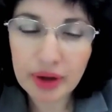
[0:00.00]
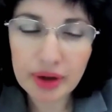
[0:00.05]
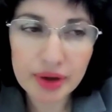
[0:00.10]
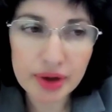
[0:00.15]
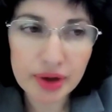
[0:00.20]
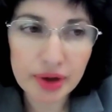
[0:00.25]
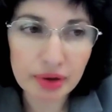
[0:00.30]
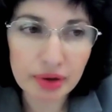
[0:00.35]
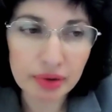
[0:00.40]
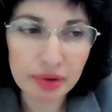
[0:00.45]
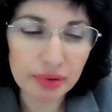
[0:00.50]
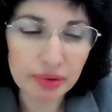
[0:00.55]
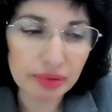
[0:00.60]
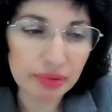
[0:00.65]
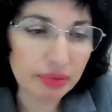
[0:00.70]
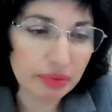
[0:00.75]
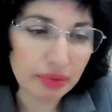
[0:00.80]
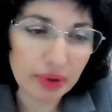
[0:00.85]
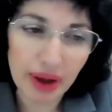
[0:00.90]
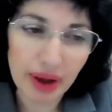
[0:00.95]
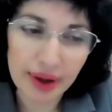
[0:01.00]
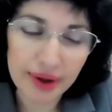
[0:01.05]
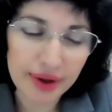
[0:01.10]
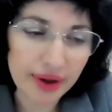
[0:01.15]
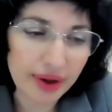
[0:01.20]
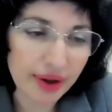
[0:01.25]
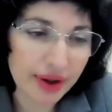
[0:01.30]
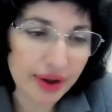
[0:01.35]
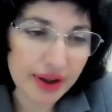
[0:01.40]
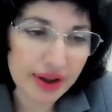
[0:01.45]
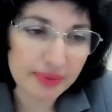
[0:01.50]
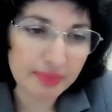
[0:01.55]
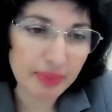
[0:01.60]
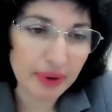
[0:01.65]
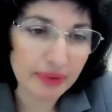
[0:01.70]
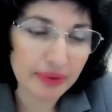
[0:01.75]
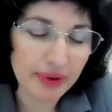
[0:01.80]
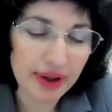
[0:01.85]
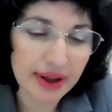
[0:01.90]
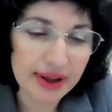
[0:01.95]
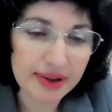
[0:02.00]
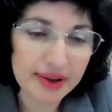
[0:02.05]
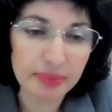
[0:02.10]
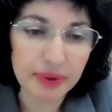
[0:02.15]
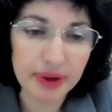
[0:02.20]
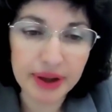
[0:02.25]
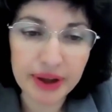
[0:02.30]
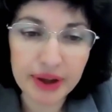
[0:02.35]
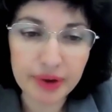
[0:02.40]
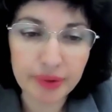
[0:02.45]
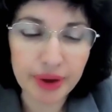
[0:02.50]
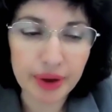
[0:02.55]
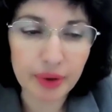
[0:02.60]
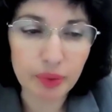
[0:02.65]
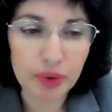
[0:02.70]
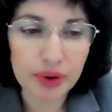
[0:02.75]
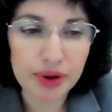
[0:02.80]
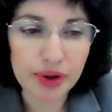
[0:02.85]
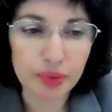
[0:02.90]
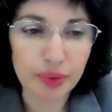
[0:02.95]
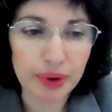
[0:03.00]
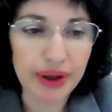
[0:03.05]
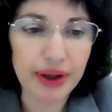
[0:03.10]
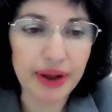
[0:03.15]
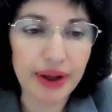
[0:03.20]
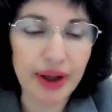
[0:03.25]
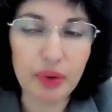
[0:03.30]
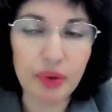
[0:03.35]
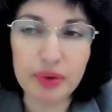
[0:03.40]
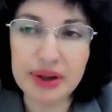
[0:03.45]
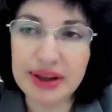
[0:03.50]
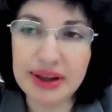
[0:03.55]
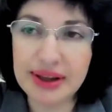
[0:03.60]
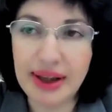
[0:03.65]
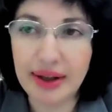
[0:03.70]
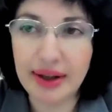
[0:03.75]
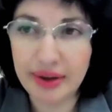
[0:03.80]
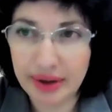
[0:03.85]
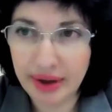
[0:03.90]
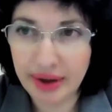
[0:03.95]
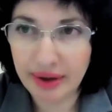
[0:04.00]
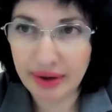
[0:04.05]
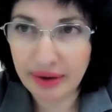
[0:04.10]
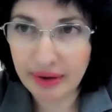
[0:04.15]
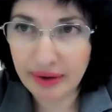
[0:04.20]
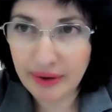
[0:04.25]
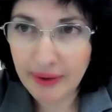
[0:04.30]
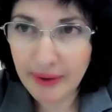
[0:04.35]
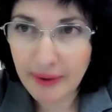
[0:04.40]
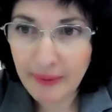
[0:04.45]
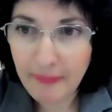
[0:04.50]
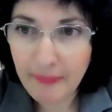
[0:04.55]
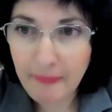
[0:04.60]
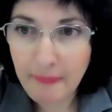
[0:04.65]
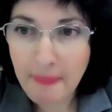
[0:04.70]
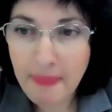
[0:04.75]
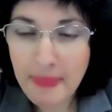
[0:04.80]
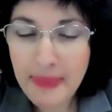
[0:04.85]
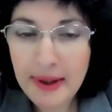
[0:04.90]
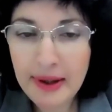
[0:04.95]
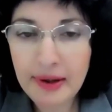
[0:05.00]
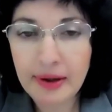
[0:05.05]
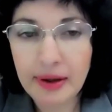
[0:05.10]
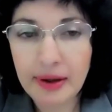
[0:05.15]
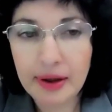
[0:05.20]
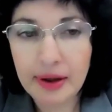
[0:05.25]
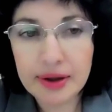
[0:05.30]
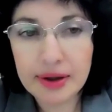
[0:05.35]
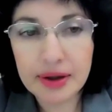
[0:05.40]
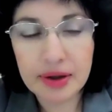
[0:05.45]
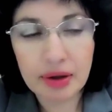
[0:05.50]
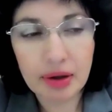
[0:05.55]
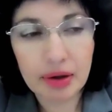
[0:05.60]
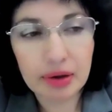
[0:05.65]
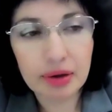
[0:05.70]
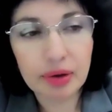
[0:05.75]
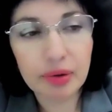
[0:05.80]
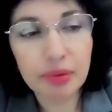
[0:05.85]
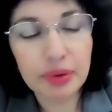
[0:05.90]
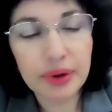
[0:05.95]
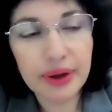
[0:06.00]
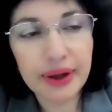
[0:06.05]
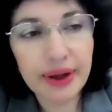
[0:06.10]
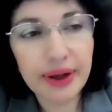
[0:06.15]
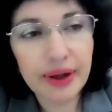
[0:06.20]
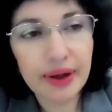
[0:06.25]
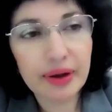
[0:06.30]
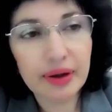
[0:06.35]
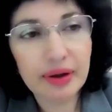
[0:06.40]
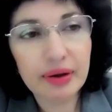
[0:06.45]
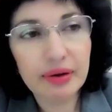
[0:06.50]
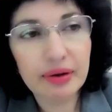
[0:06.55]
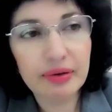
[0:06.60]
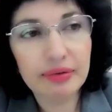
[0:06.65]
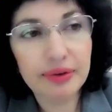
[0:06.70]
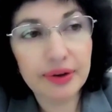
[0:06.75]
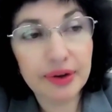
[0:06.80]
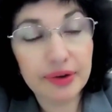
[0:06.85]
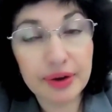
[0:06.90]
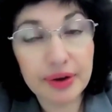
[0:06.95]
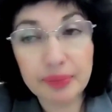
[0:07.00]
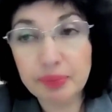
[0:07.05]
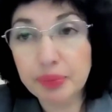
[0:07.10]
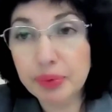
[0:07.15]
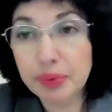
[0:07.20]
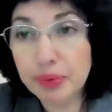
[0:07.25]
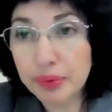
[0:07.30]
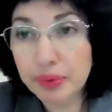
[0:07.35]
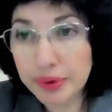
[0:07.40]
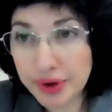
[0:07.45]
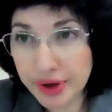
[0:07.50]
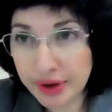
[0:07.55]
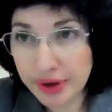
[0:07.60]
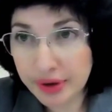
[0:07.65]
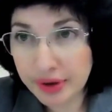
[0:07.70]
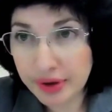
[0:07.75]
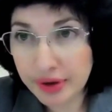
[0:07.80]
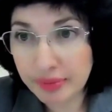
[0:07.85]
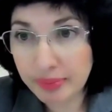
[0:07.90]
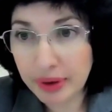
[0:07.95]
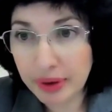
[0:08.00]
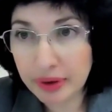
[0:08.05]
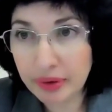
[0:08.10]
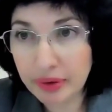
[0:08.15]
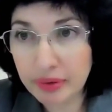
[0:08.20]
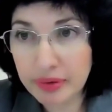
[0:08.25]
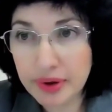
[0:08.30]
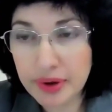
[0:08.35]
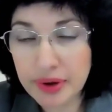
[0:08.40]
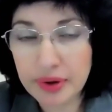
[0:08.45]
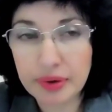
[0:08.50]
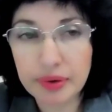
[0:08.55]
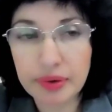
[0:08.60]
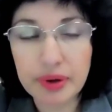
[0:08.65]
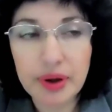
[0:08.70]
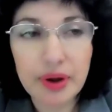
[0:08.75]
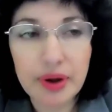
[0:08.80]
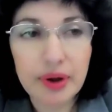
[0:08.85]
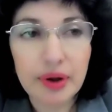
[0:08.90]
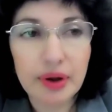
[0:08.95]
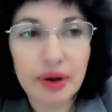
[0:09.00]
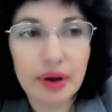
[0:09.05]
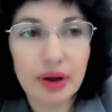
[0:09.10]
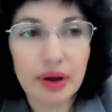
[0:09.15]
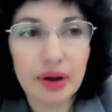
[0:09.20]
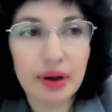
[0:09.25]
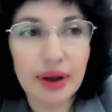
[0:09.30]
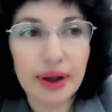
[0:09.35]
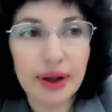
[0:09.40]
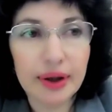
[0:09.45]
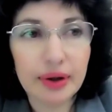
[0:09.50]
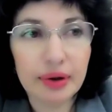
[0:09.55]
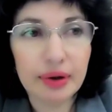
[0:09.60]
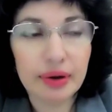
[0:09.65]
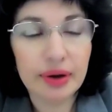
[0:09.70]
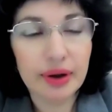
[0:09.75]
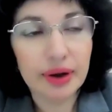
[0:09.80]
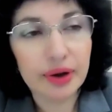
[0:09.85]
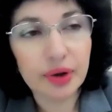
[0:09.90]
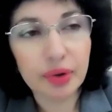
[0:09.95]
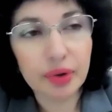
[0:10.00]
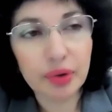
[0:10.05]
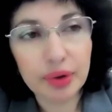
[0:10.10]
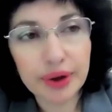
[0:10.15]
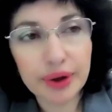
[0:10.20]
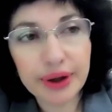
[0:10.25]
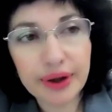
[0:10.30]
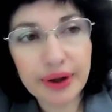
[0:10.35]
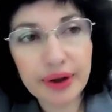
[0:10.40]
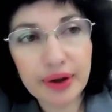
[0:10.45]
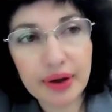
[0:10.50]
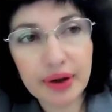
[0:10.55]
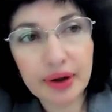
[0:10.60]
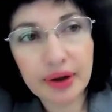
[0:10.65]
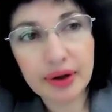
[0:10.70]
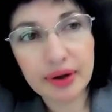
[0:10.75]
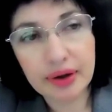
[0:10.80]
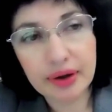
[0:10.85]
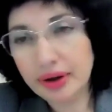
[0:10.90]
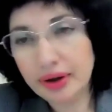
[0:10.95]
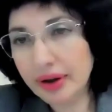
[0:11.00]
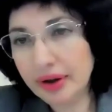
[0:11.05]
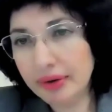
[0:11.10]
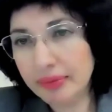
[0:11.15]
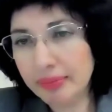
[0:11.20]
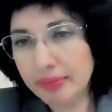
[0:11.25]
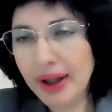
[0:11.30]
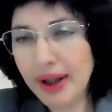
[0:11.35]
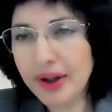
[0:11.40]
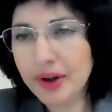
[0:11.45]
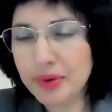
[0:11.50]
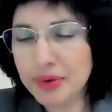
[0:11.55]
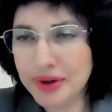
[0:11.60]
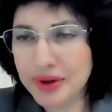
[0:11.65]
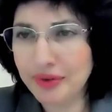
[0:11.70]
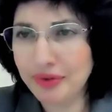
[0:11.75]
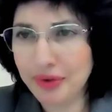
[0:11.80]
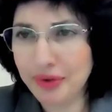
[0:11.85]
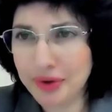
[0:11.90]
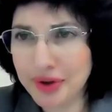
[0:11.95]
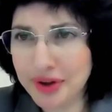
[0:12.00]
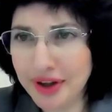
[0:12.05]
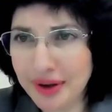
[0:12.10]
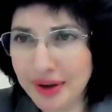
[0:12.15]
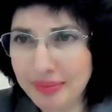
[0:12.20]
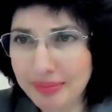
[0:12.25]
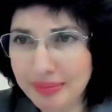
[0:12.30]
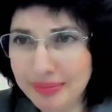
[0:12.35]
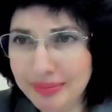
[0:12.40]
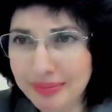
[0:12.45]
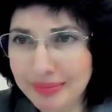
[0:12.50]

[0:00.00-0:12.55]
So I think this plenary was really outstanding. It's not only very important, but also Ettore, may I use the first name?